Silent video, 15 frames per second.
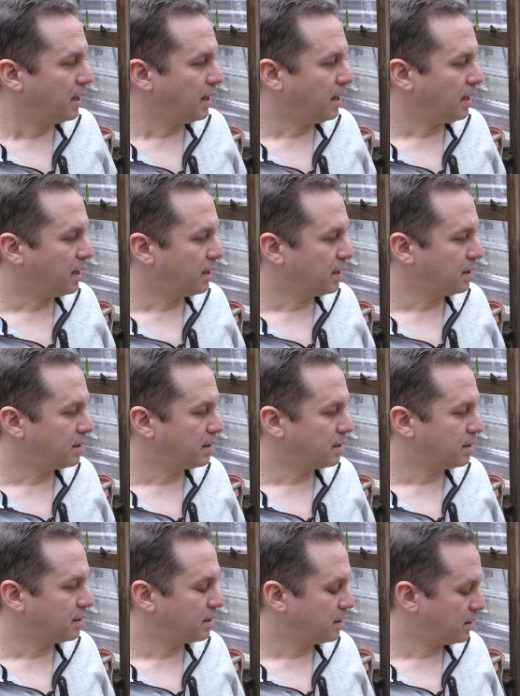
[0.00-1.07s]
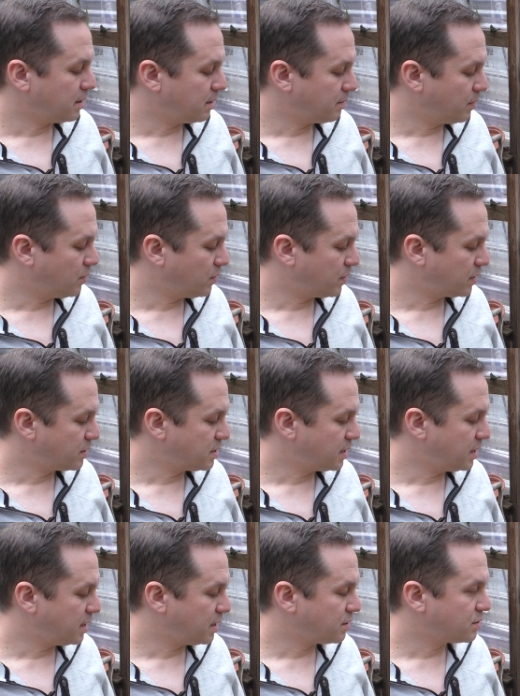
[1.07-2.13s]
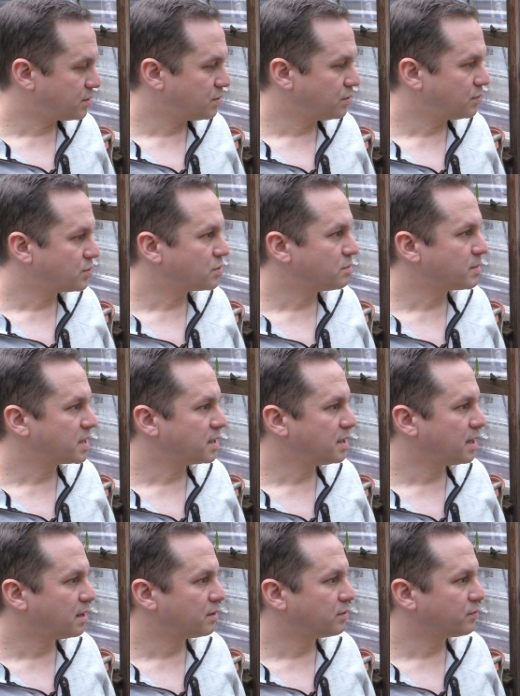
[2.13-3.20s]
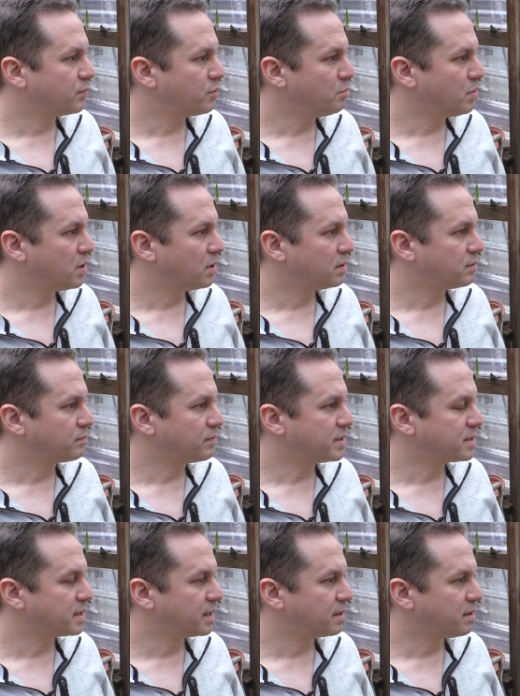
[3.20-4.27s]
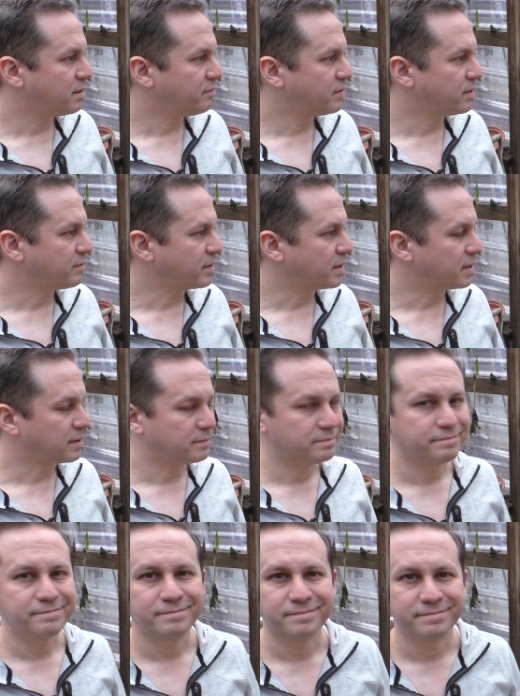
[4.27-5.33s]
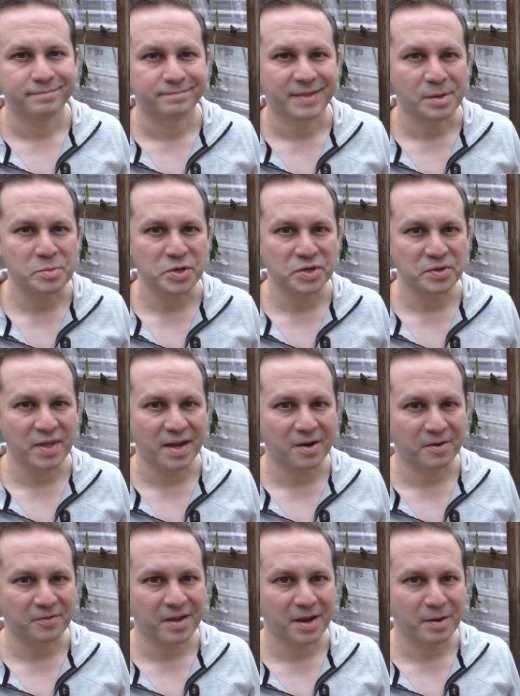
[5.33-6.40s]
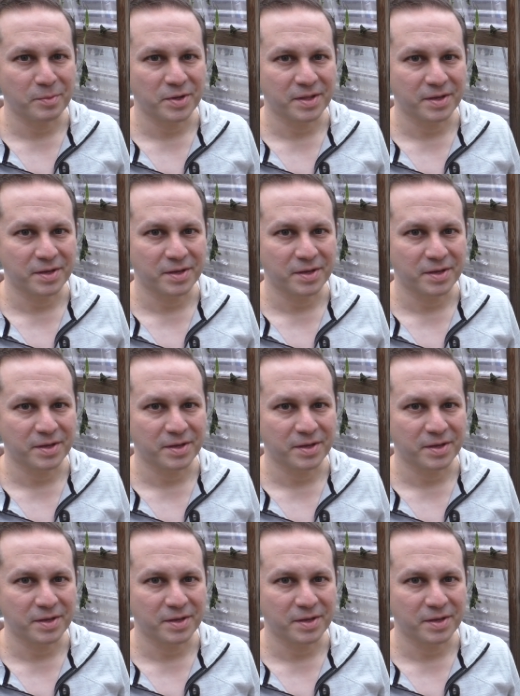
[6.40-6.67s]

and then I'm going to get to trimming down the root ball and rinsing it off and everything. I'm going to do that off camera